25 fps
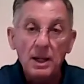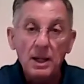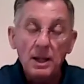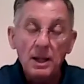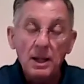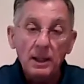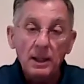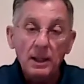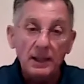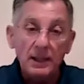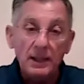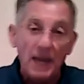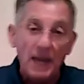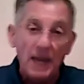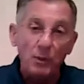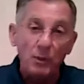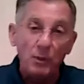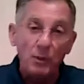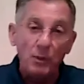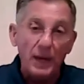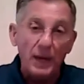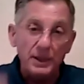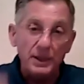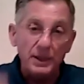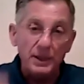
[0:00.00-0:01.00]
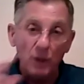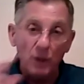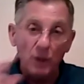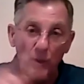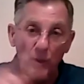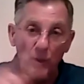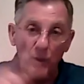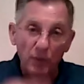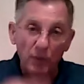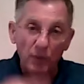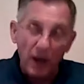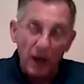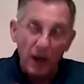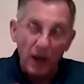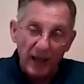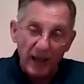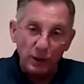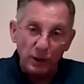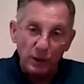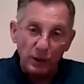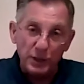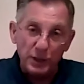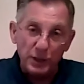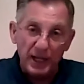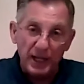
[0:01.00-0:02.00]
gamma rays are the high
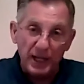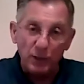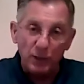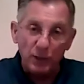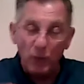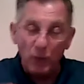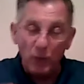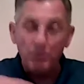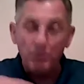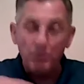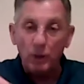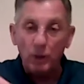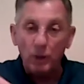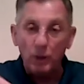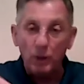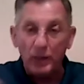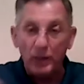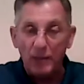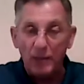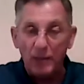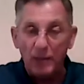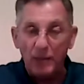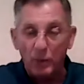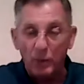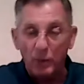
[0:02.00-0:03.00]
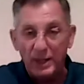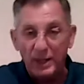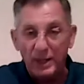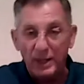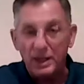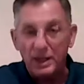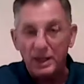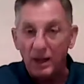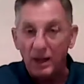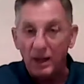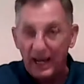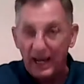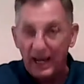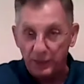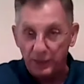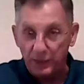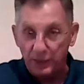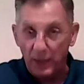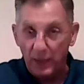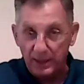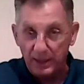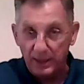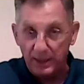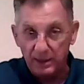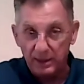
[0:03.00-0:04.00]
energy end, and right below gamma rays are
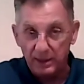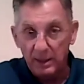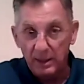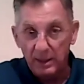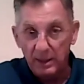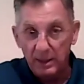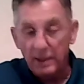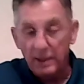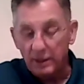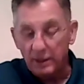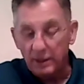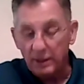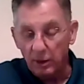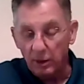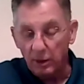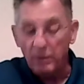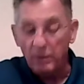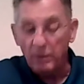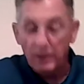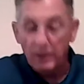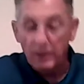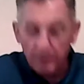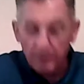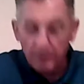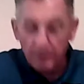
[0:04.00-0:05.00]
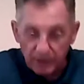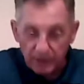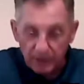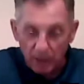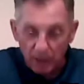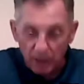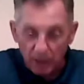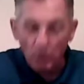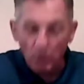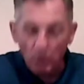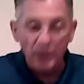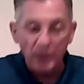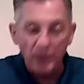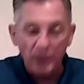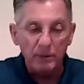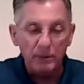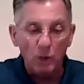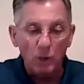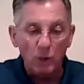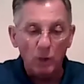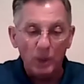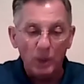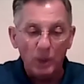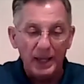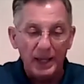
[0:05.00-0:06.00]
X-rays. They're somewhat lower
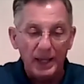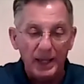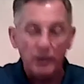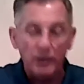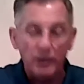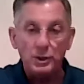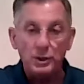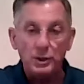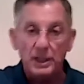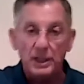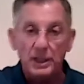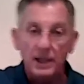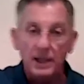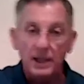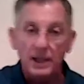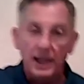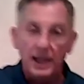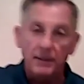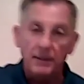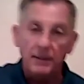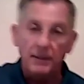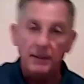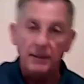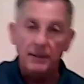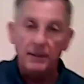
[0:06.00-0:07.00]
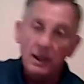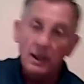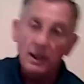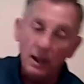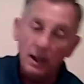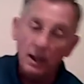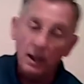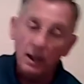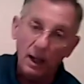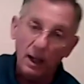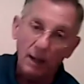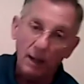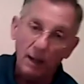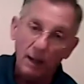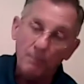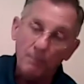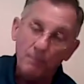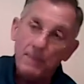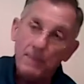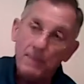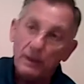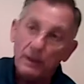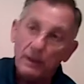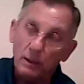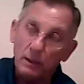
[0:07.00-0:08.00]
in energy and a
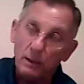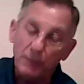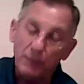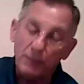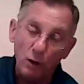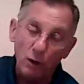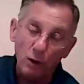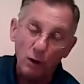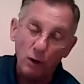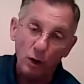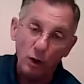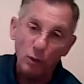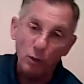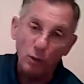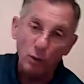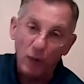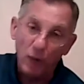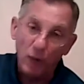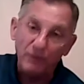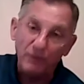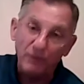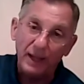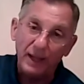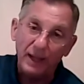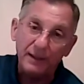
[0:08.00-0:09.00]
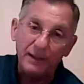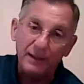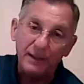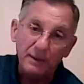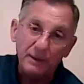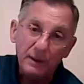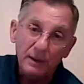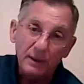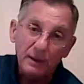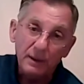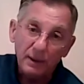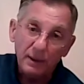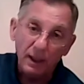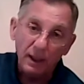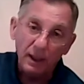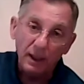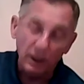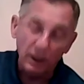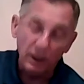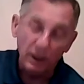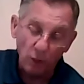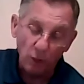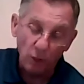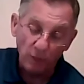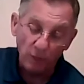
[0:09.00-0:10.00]
little bit longer in wavelength, lower
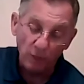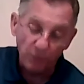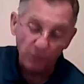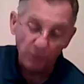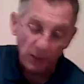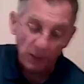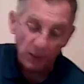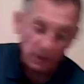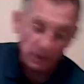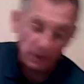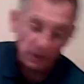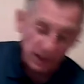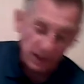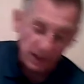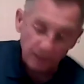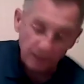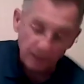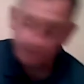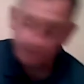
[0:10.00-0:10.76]
in frequency.